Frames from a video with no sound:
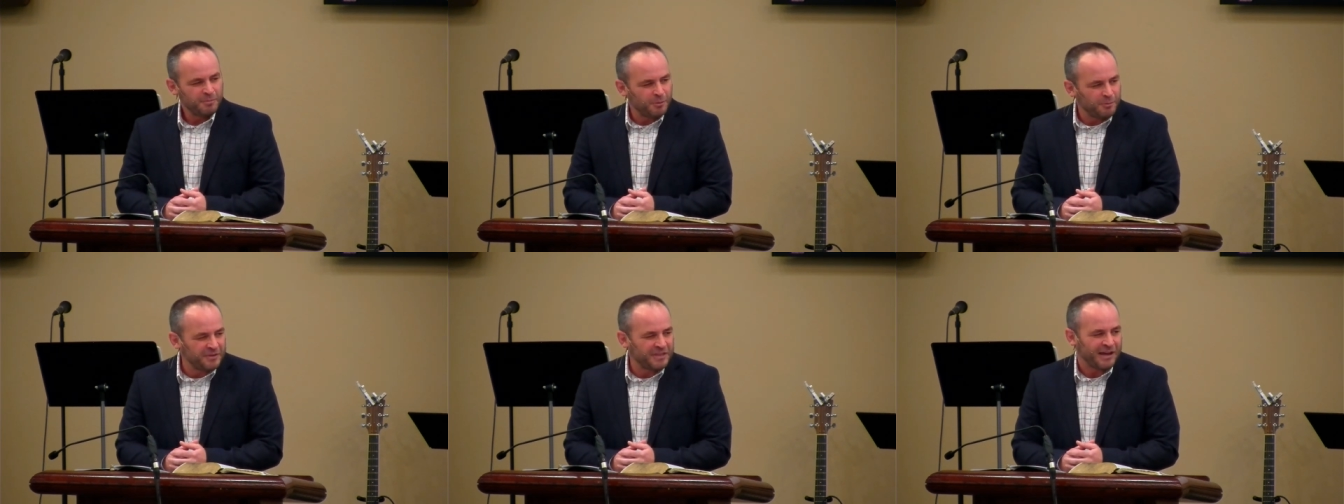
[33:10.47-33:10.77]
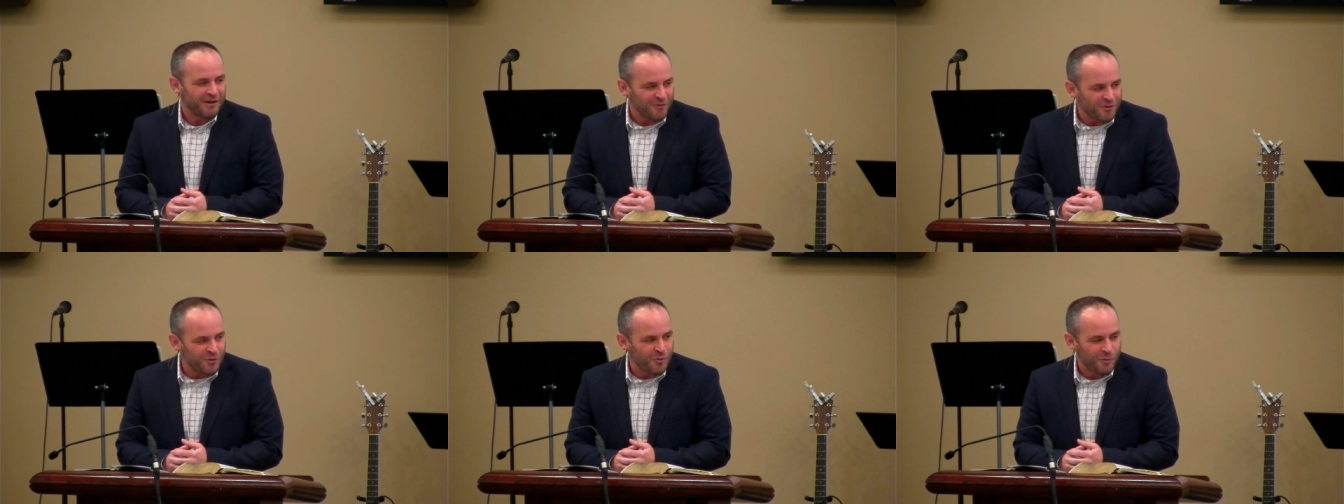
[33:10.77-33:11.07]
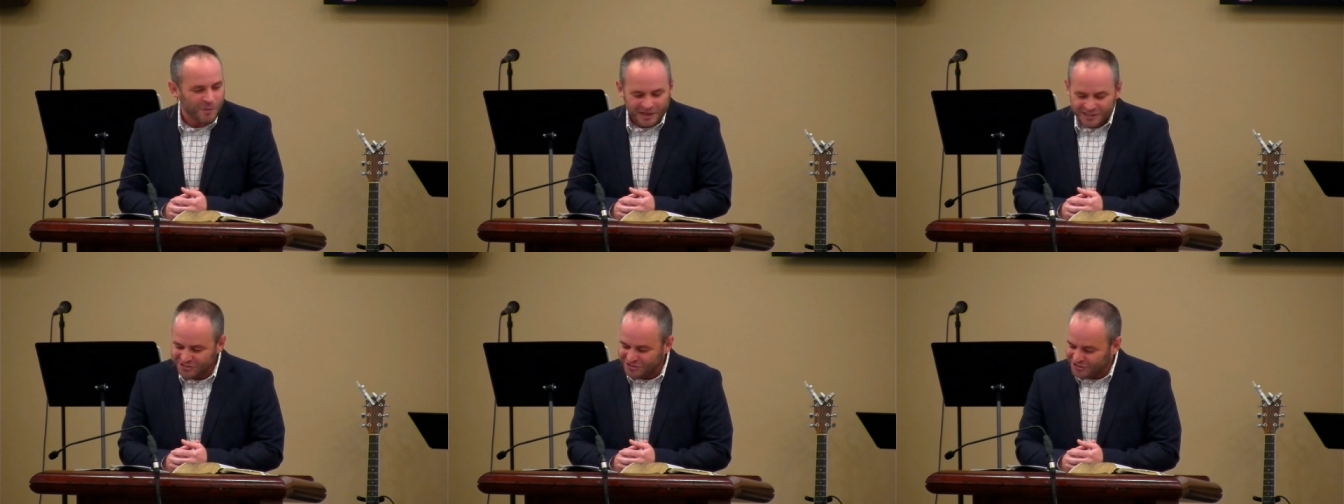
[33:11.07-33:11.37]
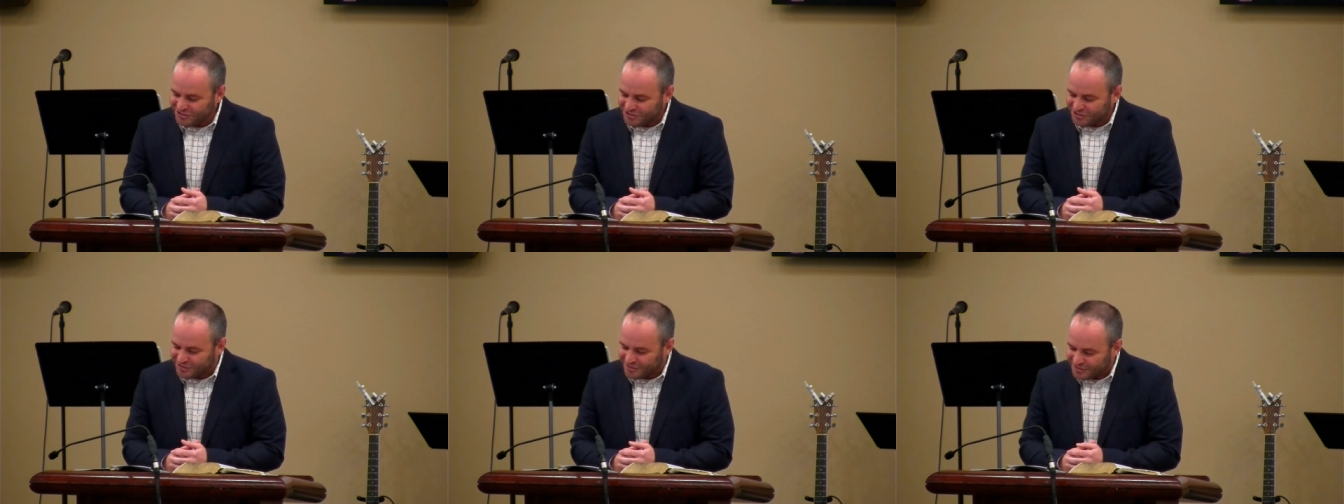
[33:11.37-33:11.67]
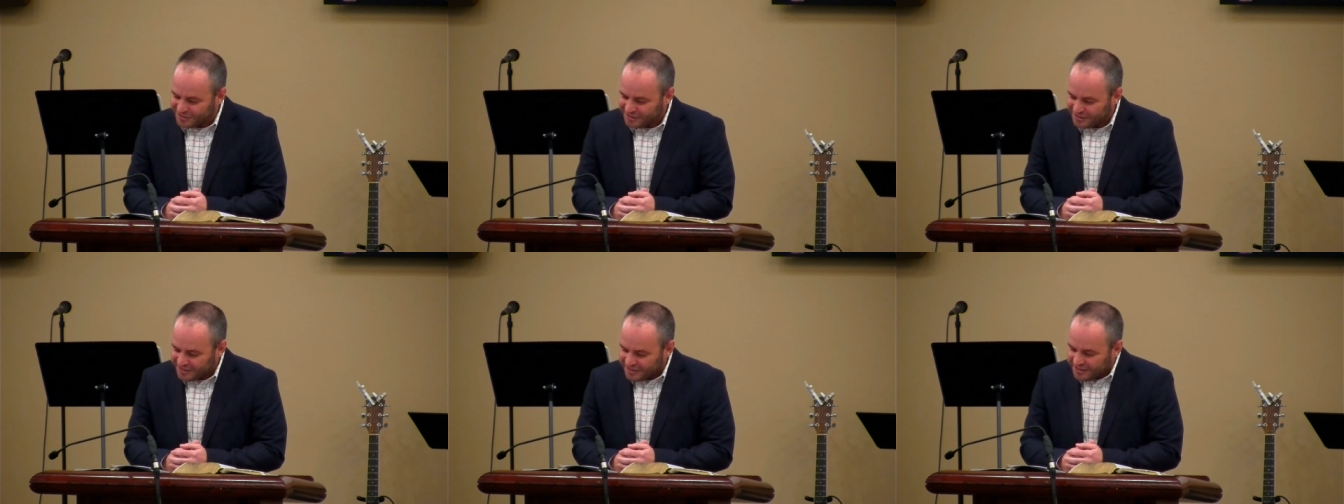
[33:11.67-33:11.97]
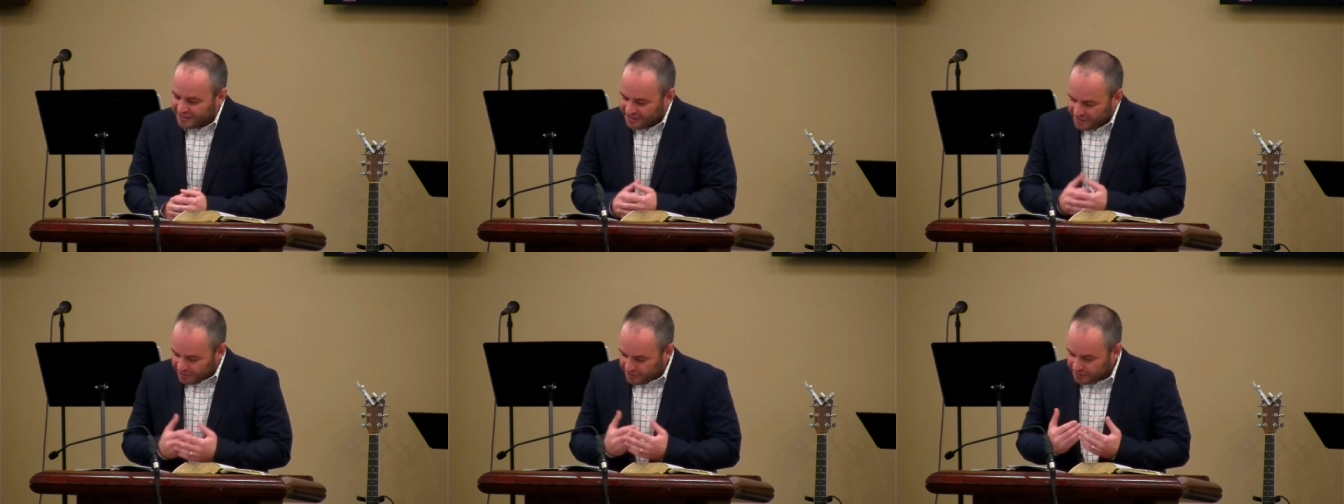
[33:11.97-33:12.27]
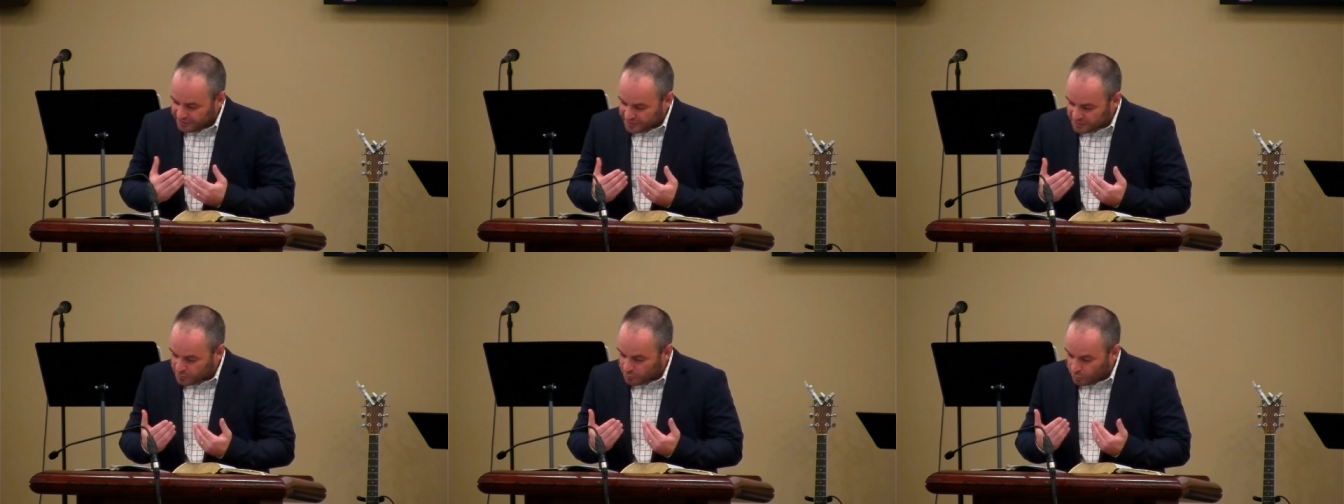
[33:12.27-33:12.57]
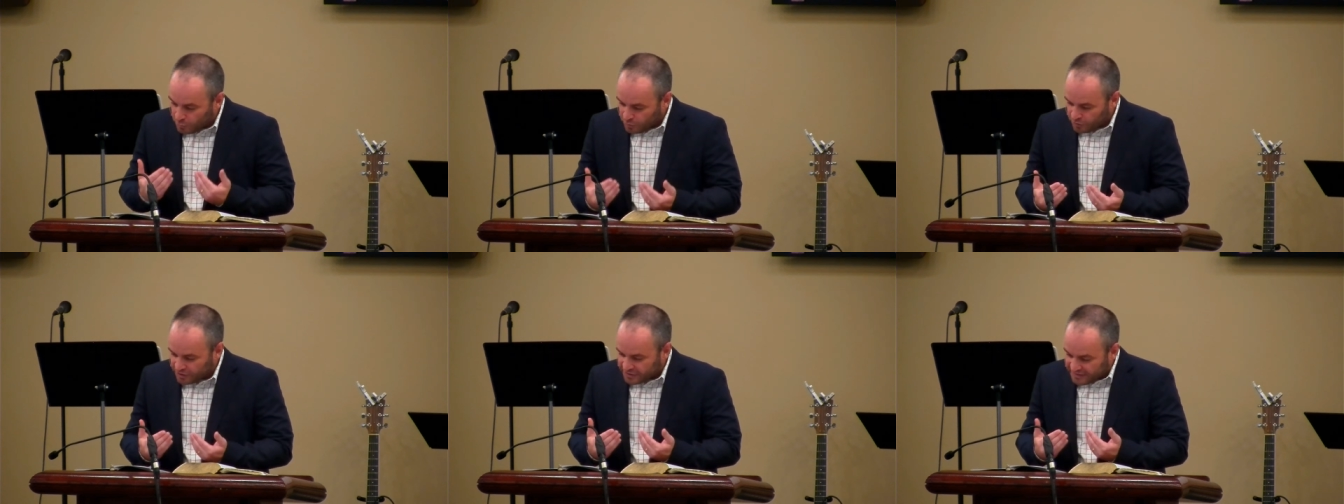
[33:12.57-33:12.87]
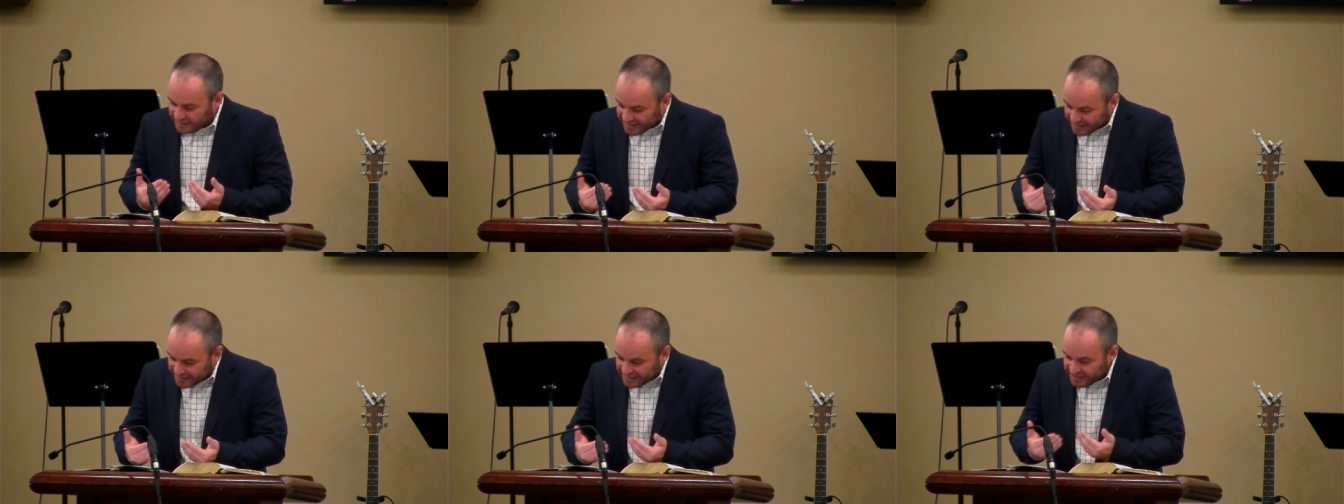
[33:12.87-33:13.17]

But without question, there is work that